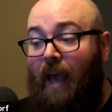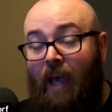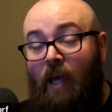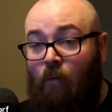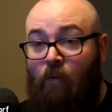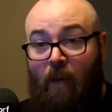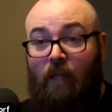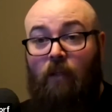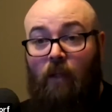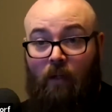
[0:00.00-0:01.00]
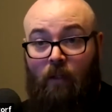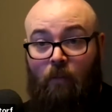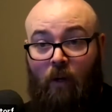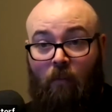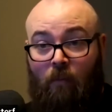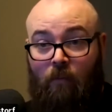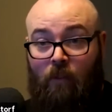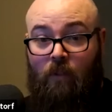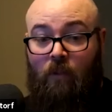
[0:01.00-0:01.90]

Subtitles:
and we've made a lot of these problems,